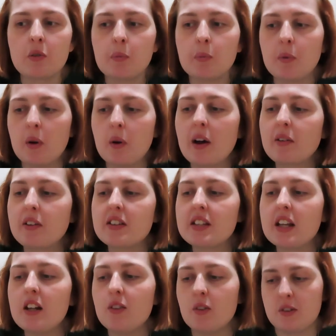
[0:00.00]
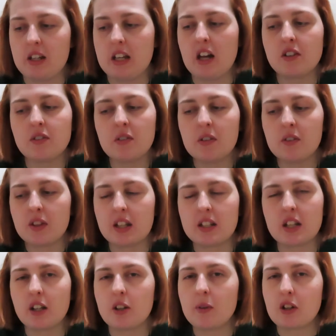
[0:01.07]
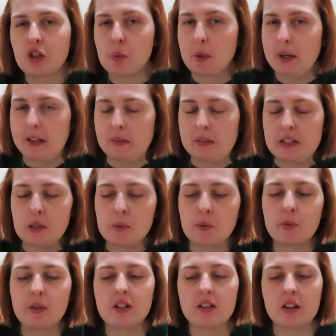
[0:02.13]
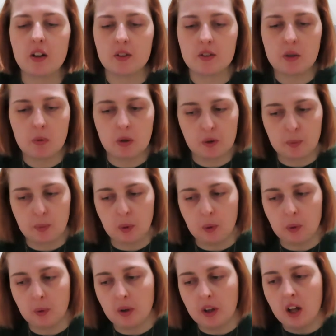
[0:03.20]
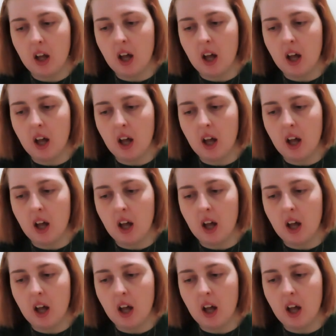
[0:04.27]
I'm gonna say Lotte, I don't know if that's how you actually pronounce it, but we went to Lotte World Mall.